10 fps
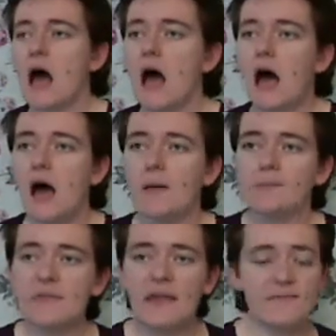
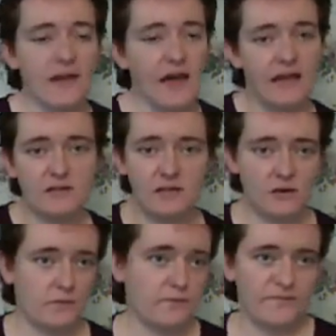They've got, you
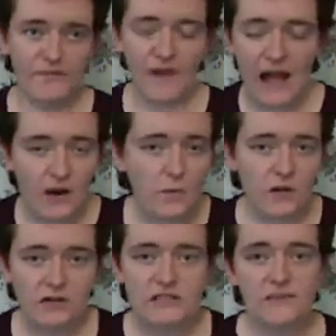know,
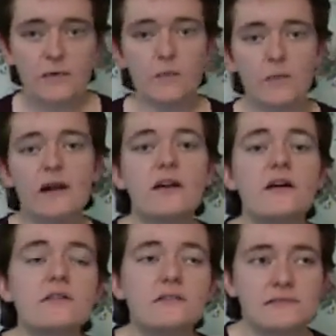fireworks
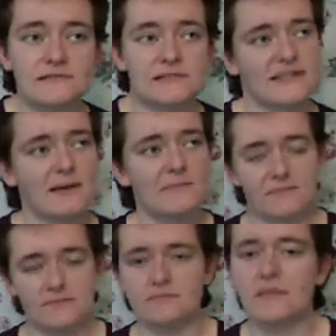everywhere,
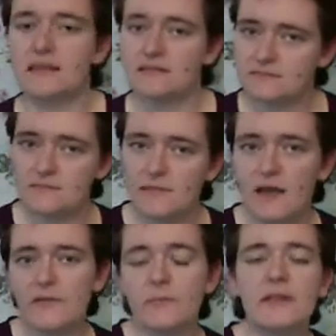some in
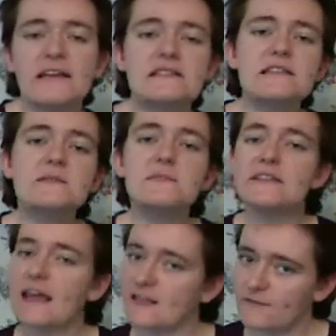other places,
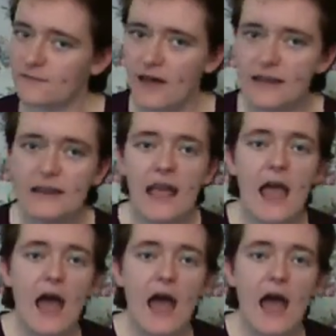but that's fine.